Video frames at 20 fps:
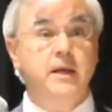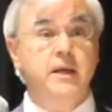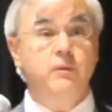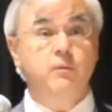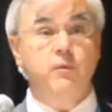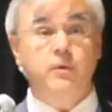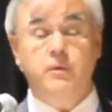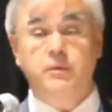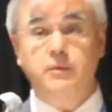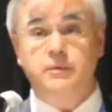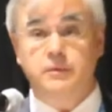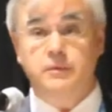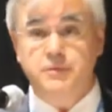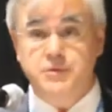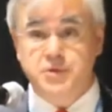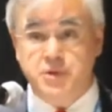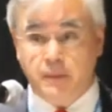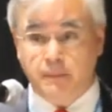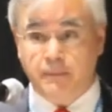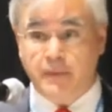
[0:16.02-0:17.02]
he will
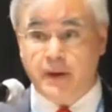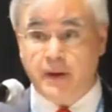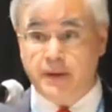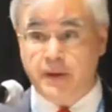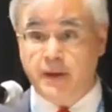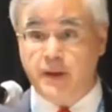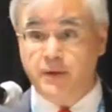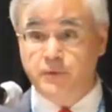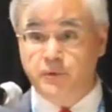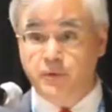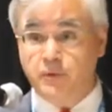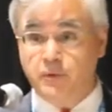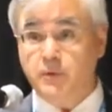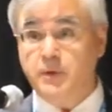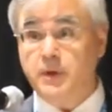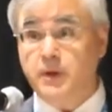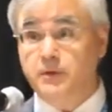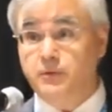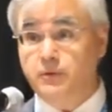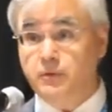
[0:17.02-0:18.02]
jump on it and
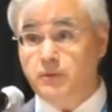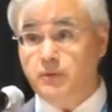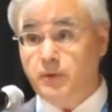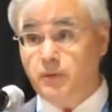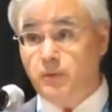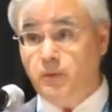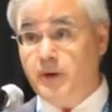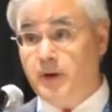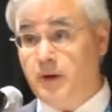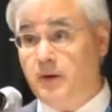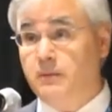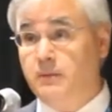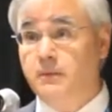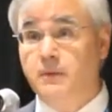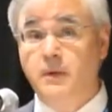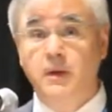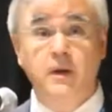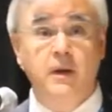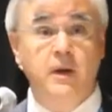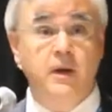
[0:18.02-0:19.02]
do it and do it well.
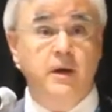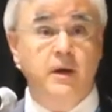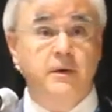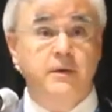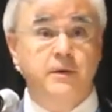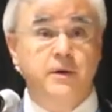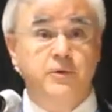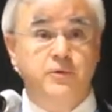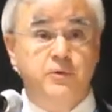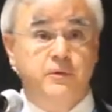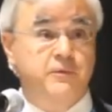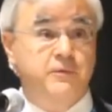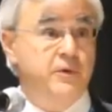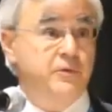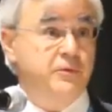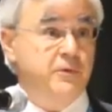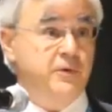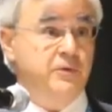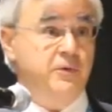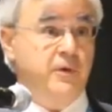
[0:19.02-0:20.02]
Here's a
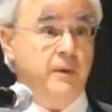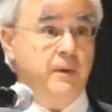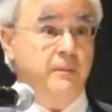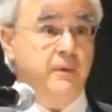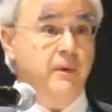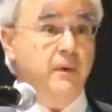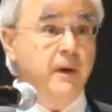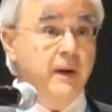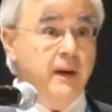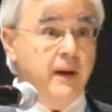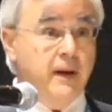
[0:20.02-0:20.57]
first example.